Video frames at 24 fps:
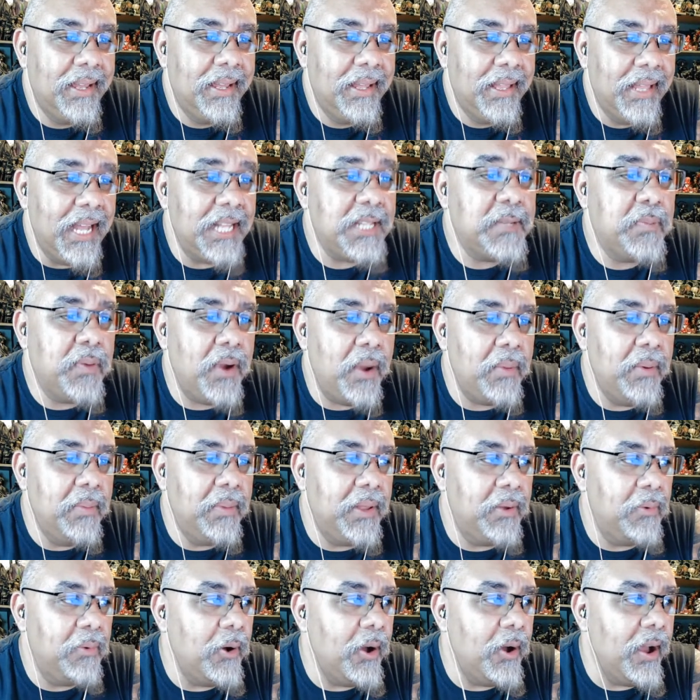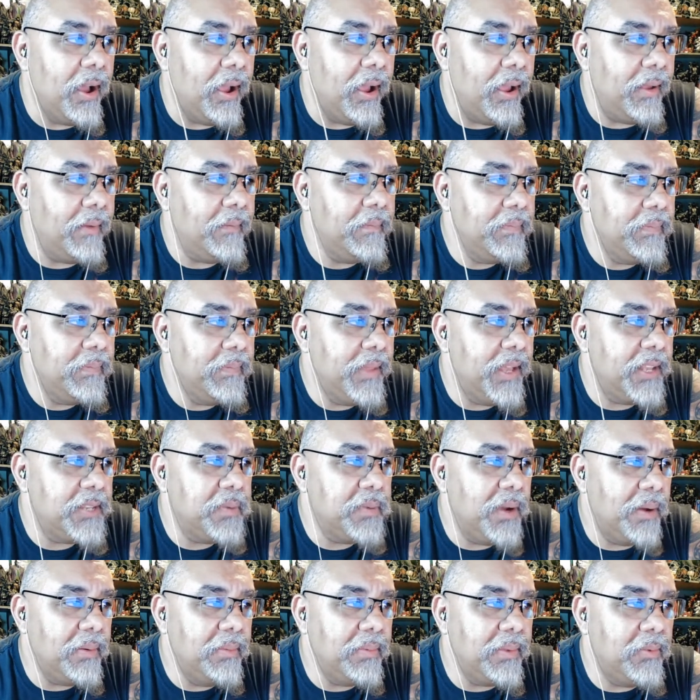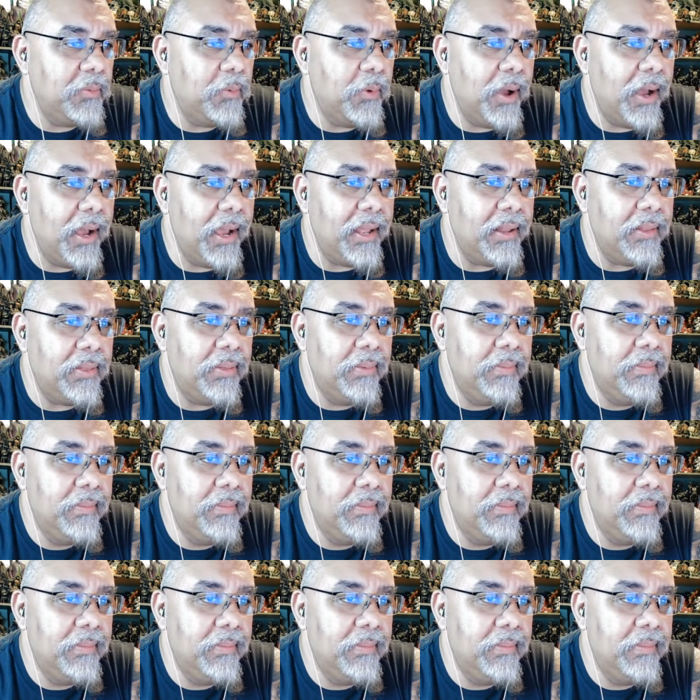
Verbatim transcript: That's probably why. That's probably why.